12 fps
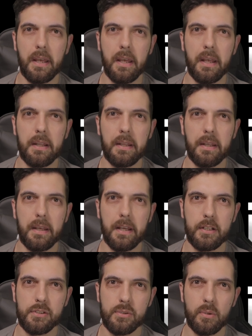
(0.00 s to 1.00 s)
and
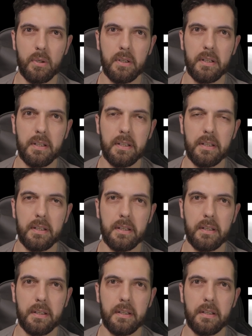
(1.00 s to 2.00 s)
actually
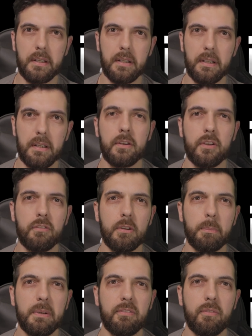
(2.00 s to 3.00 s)
you
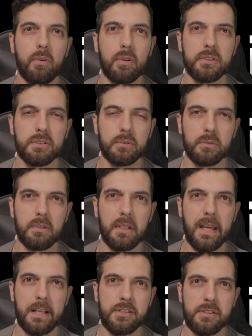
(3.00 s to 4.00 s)
will be forced to
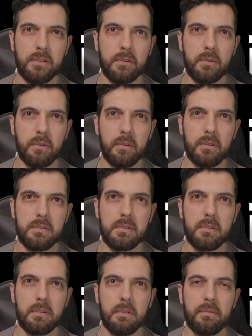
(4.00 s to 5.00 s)
the action to
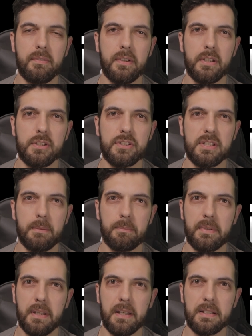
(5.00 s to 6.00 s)
finish some
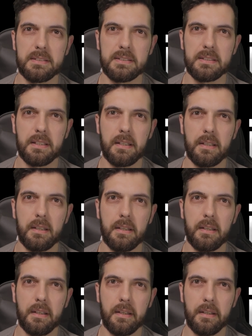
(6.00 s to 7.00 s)
things
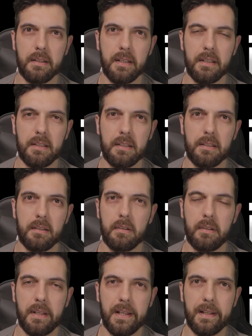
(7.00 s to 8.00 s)
in that
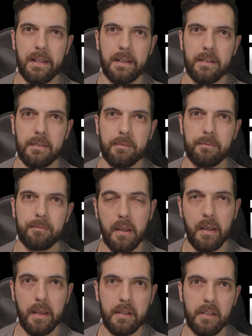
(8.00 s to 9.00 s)
deadline
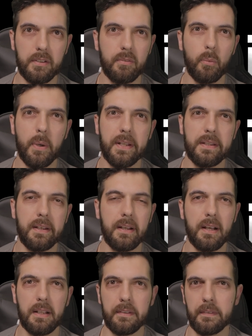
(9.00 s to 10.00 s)
and not
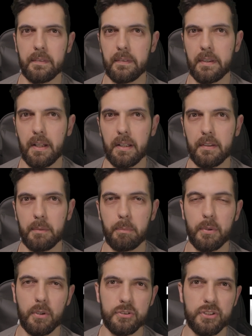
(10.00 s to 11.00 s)
waiting until the
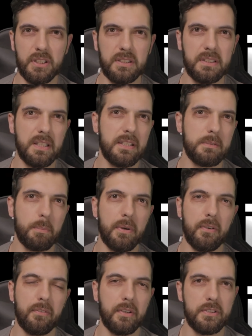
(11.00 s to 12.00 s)
project is
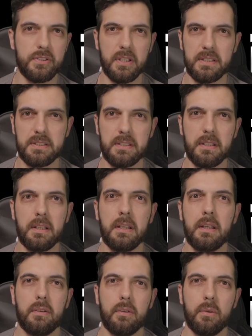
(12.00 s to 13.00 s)
perfect. Just
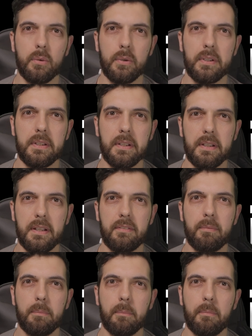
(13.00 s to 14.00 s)
do it in that